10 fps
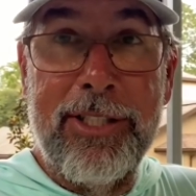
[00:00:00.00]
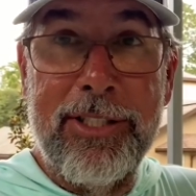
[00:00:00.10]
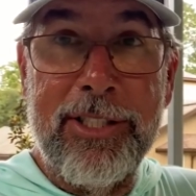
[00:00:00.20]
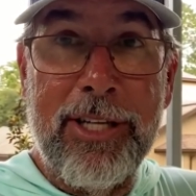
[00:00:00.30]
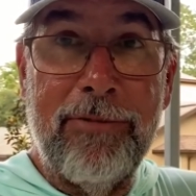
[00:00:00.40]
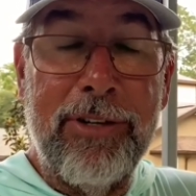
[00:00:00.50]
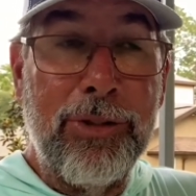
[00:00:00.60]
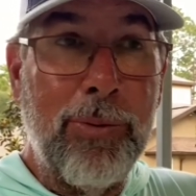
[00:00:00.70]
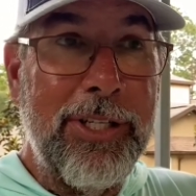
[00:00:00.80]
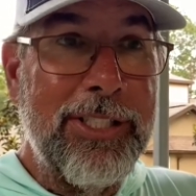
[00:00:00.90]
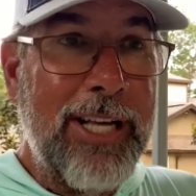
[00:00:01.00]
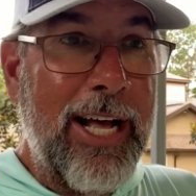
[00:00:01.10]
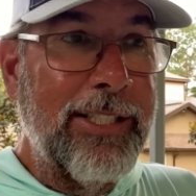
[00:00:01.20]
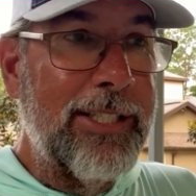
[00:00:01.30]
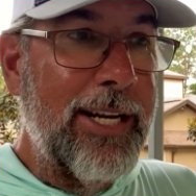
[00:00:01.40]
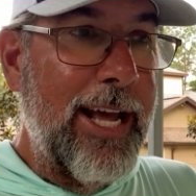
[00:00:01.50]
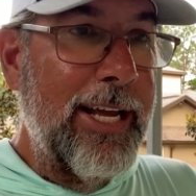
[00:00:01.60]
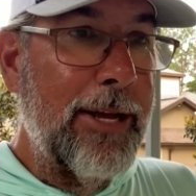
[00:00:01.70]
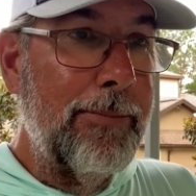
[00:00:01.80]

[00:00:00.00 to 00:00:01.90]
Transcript: since I fished with these guys today